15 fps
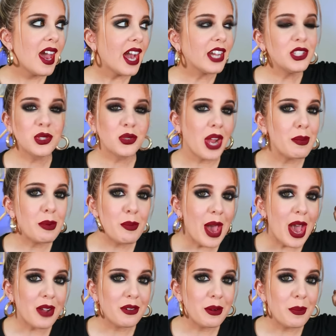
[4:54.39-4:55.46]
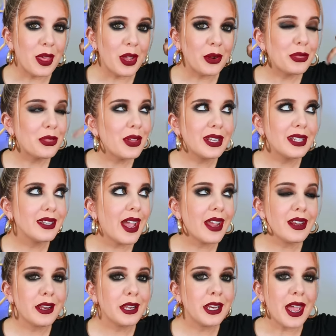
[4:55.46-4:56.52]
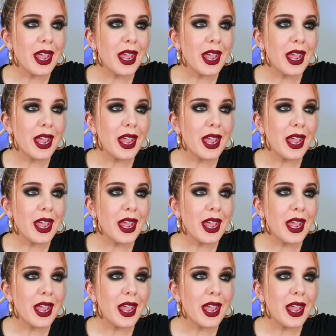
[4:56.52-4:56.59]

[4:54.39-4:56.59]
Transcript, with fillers: I just grab a pack from there. It's like $9.99.